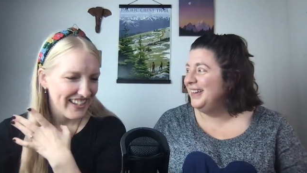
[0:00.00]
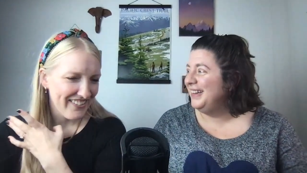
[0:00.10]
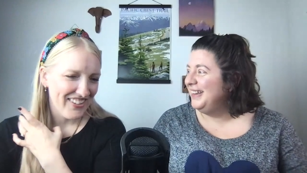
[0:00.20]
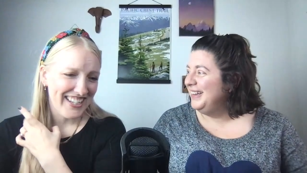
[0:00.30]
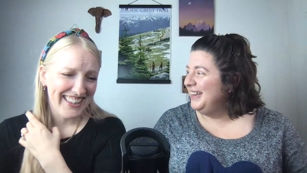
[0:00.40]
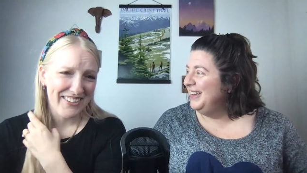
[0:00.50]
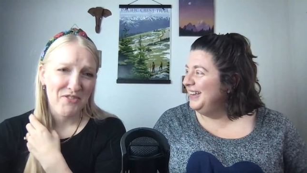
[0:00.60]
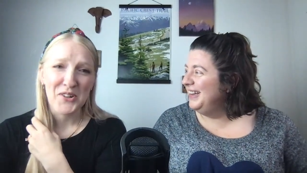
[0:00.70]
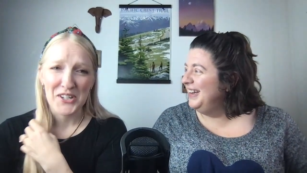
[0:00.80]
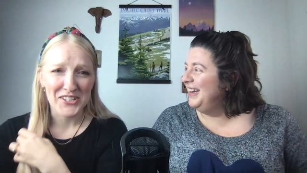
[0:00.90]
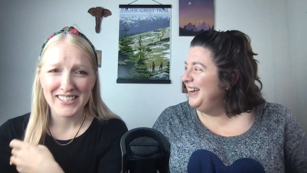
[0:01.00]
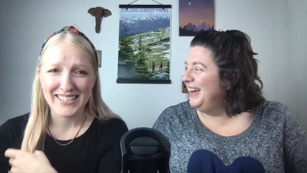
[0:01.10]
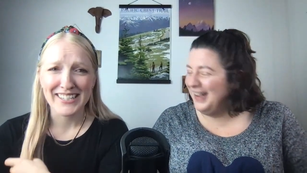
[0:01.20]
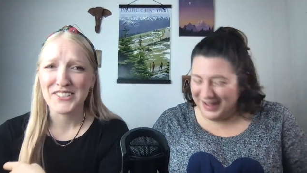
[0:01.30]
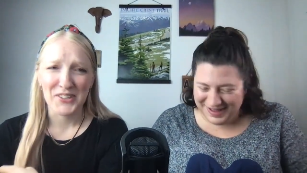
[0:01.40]
Speaker 1: think of anything worse
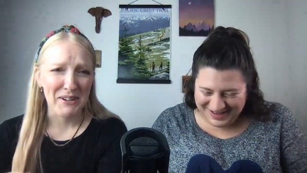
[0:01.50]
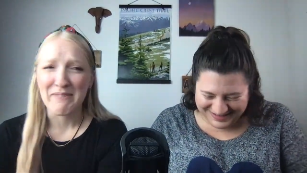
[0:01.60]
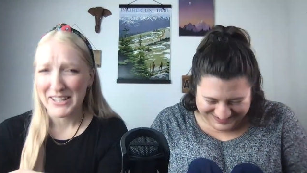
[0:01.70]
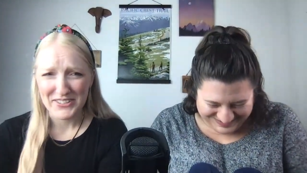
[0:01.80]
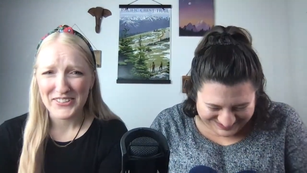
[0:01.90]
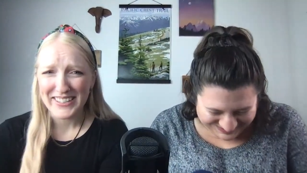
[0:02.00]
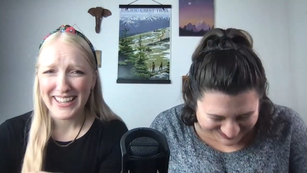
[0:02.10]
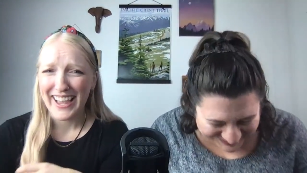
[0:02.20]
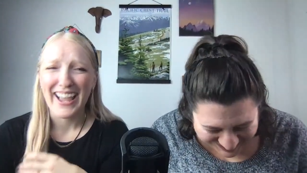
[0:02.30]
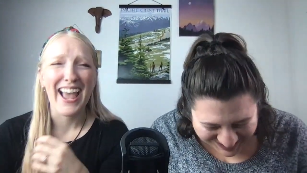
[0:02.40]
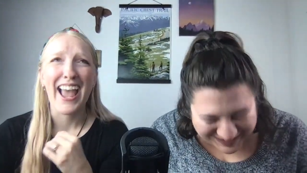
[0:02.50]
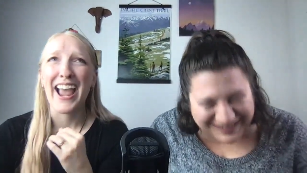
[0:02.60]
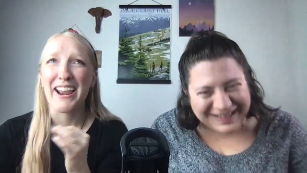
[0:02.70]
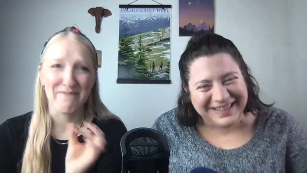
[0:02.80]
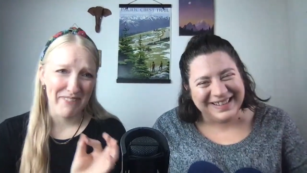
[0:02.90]
than doing a puzzle. I
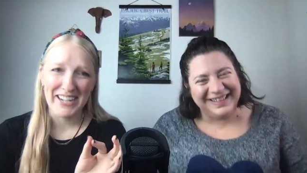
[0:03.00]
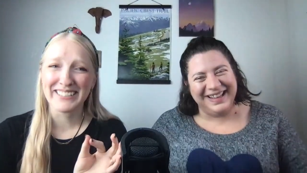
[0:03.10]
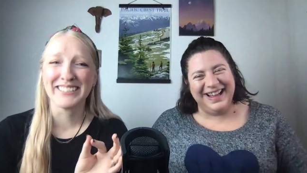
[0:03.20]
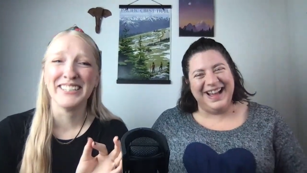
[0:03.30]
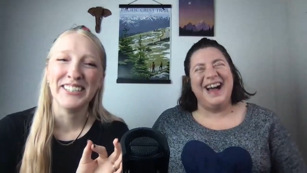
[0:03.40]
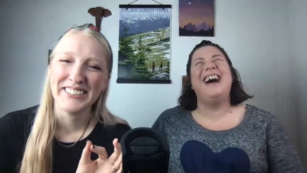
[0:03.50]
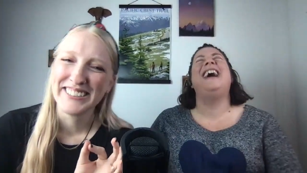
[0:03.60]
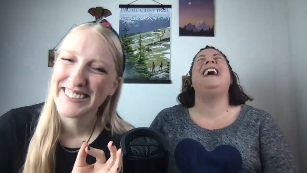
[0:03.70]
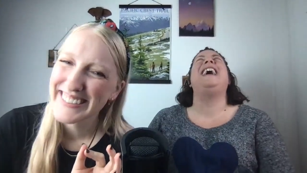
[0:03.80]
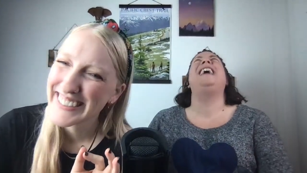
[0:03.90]
hate puzzles.